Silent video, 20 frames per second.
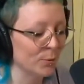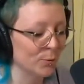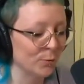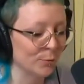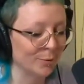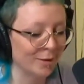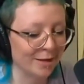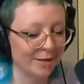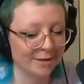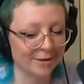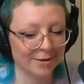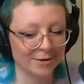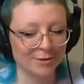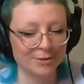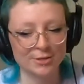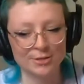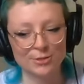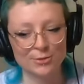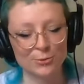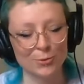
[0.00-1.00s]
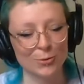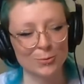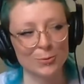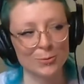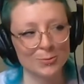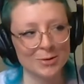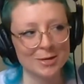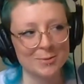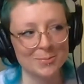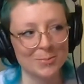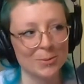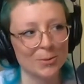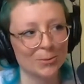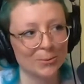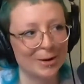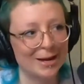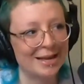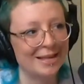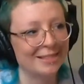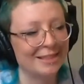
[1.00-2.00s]
who like are just normal people,
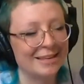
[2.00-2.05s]
right?